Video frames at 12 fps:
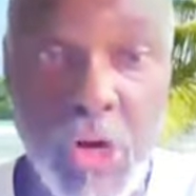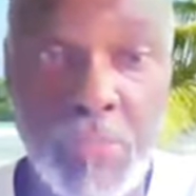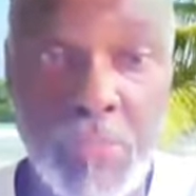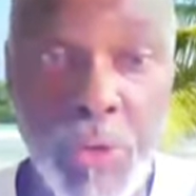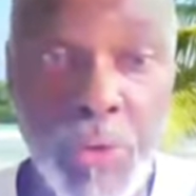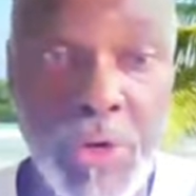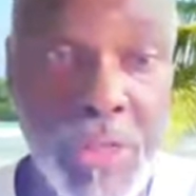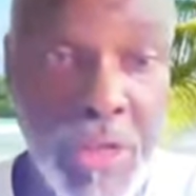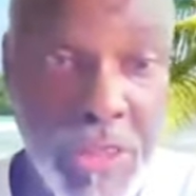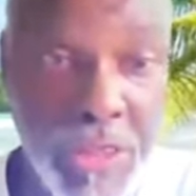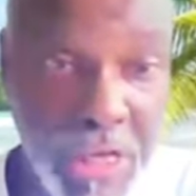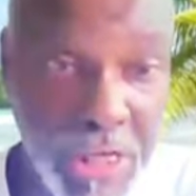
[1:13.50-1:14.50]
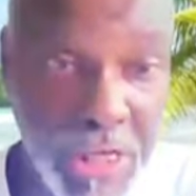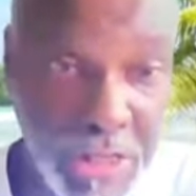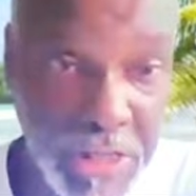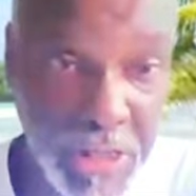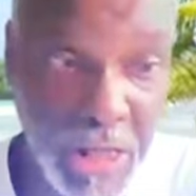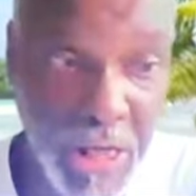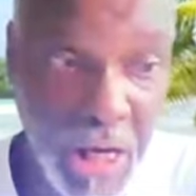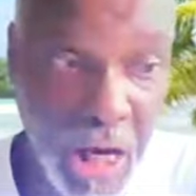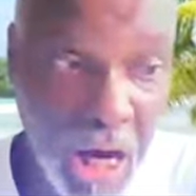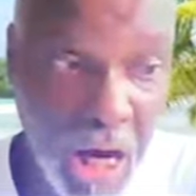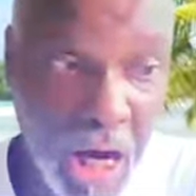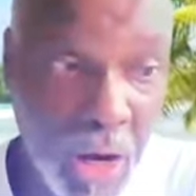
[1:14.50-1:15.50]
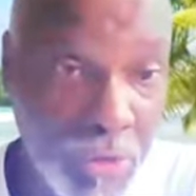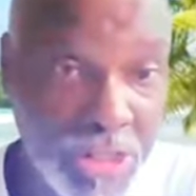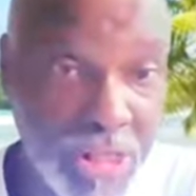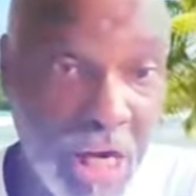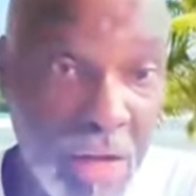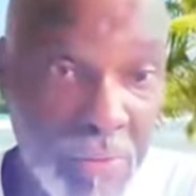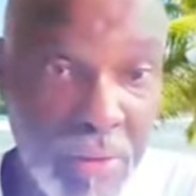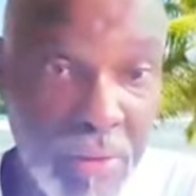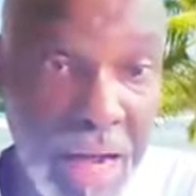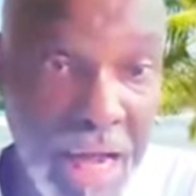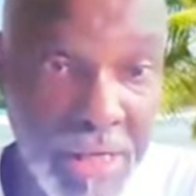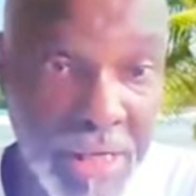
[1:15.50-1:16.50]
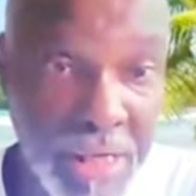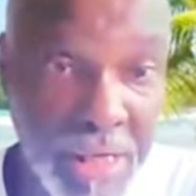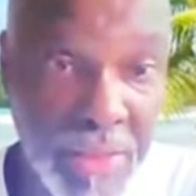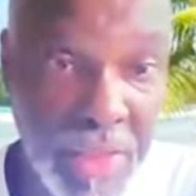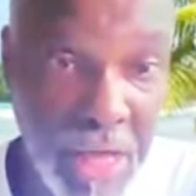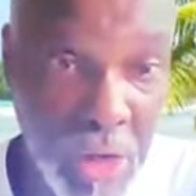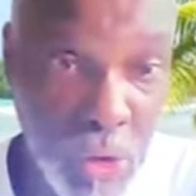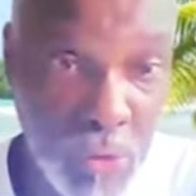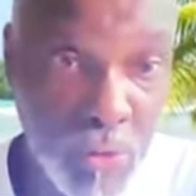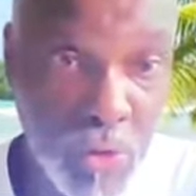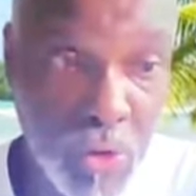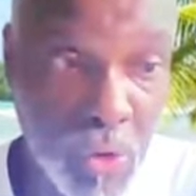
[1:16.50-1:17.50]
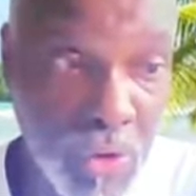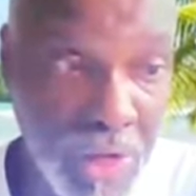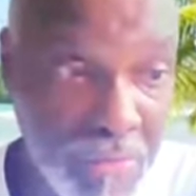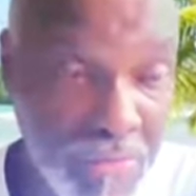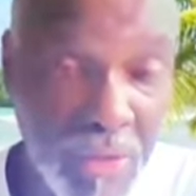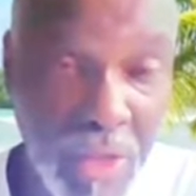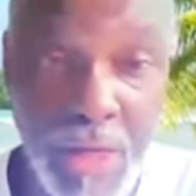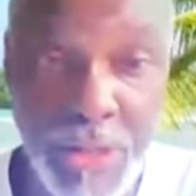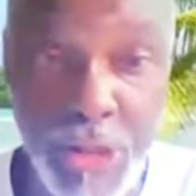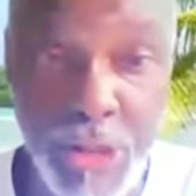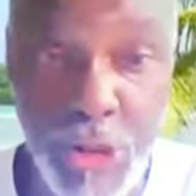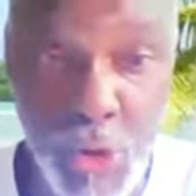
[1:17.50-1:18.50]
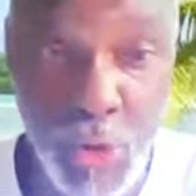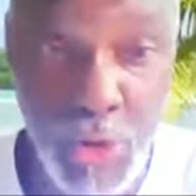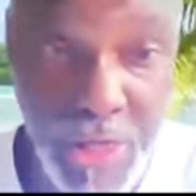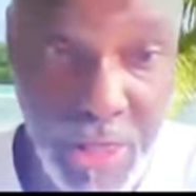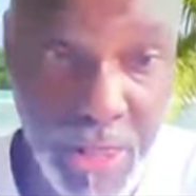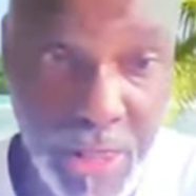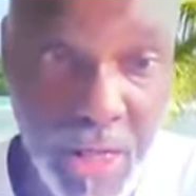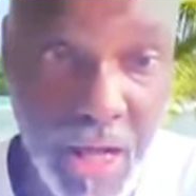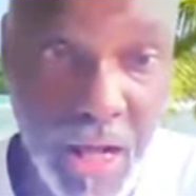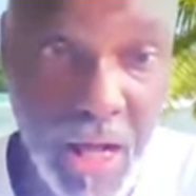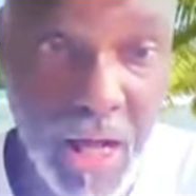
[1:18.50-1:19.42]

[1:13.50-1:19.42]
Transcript: to stop doing the things uh, which are undermining their health or even destroying